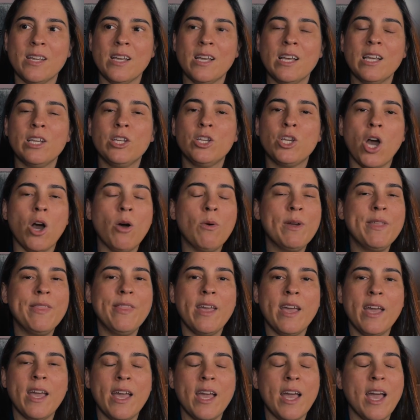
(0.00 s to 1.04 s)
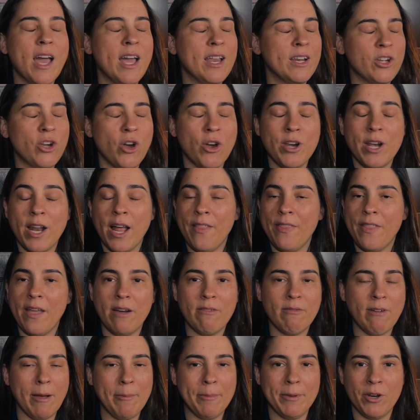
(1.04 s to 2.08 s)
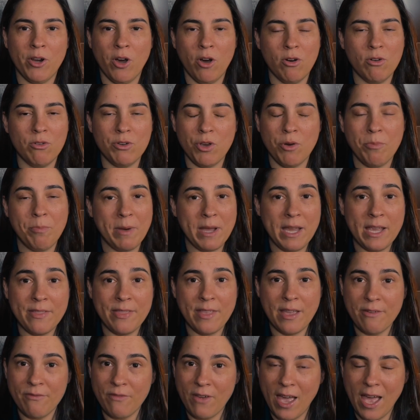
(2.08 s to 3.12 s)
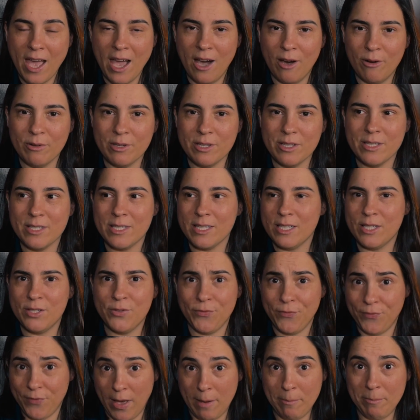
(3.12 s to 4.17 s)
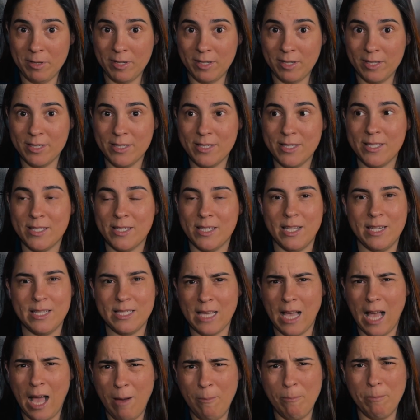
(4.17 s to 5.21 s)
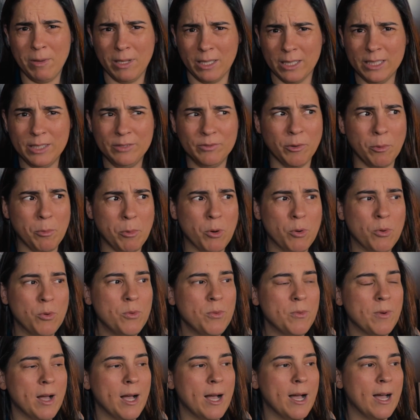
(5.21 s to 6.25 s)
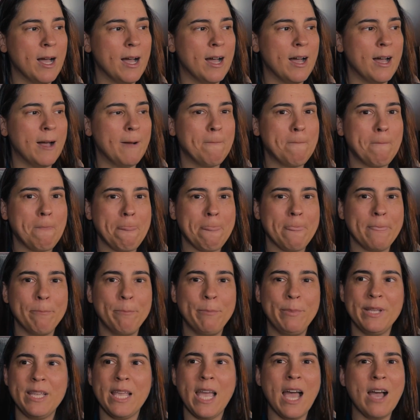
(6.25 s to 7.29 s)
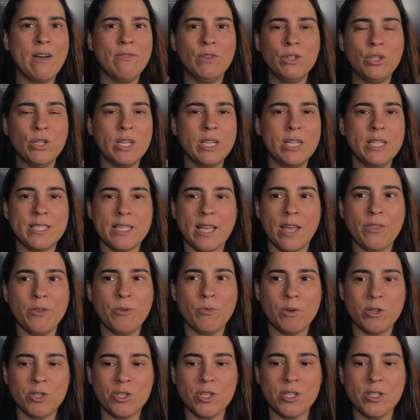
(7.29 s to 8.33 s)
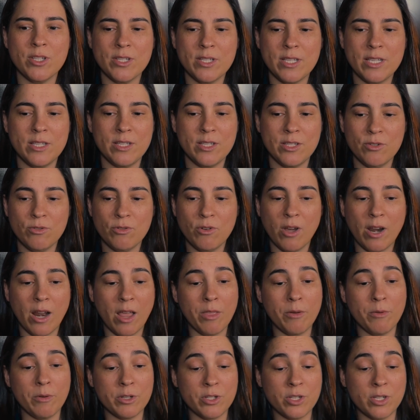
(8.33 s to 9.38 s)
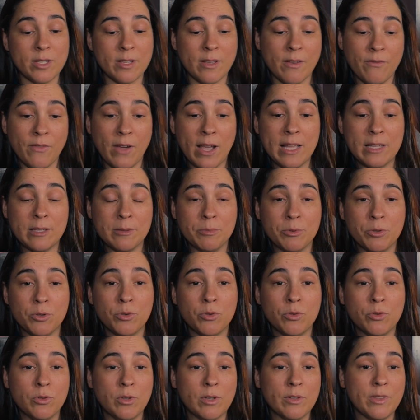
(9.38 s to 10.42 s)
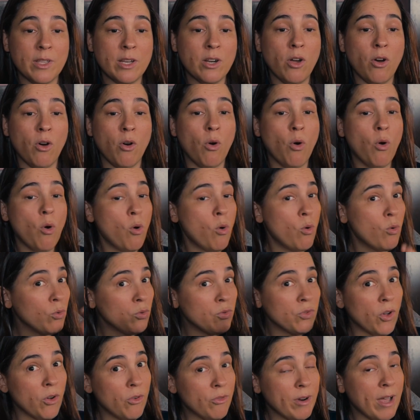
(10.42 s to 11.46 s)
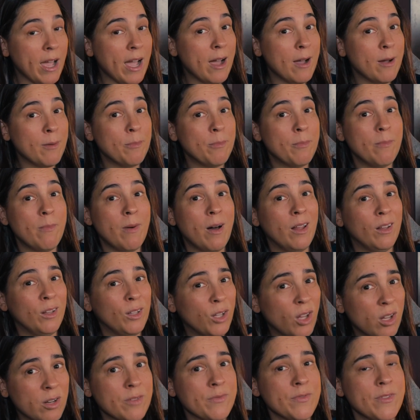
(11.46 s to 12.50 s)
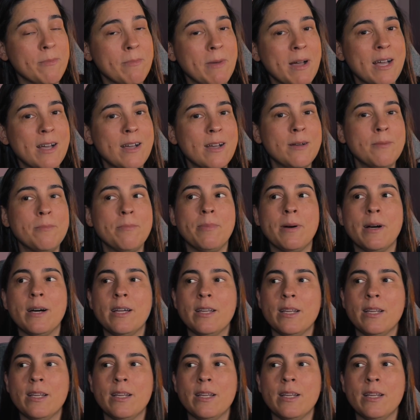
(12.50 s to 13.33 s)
Go in there and go down that rabbit hole. You'll be in there for hours. It's fabulous. It's unbelievable. But yeah, have a look at his other watches. He's still got other watches available. They're not all sold out. A lot of them are, but